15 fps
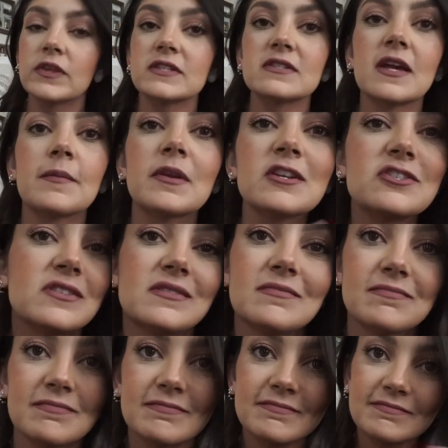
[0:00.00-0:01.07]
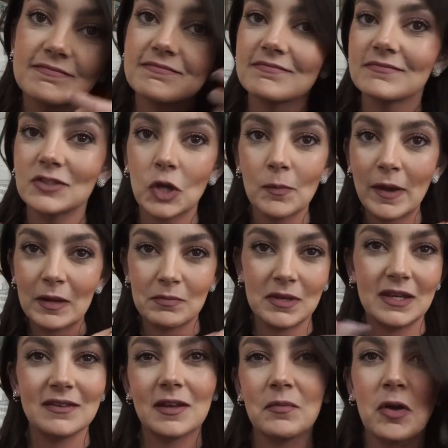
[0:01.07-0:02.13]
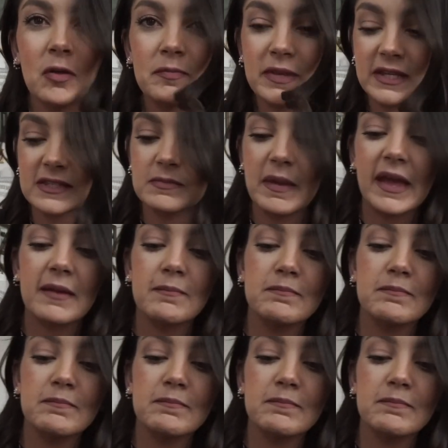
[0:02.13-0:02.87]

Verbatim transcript: this, I'm gonna just, don't mind me. I'm all mixed ma-